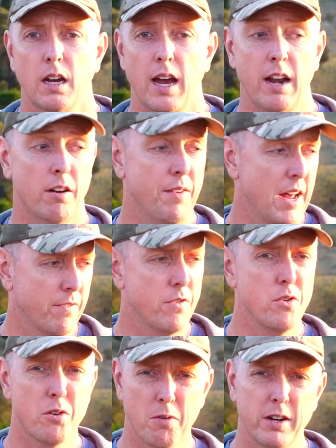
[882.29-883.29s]
And I've had a
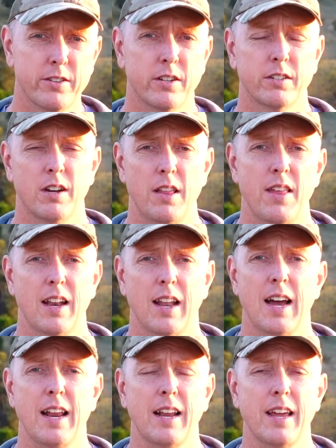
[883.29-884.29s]
few questions like that
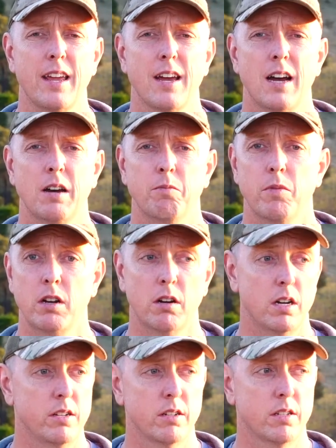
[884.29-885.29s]
lately, and
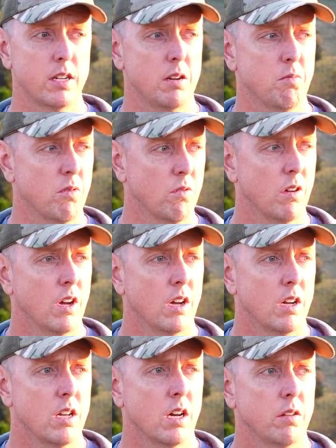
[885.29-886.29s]
I just said, well,
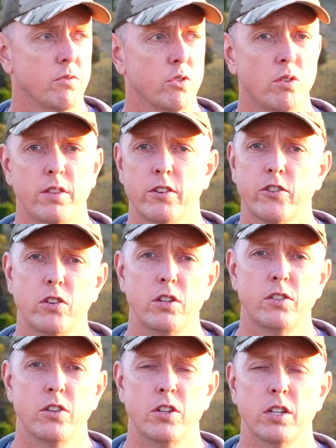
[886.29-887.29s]
you know, join the
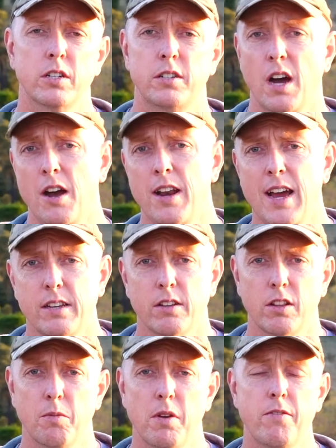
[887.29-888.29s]
Shooters Union, donate to them.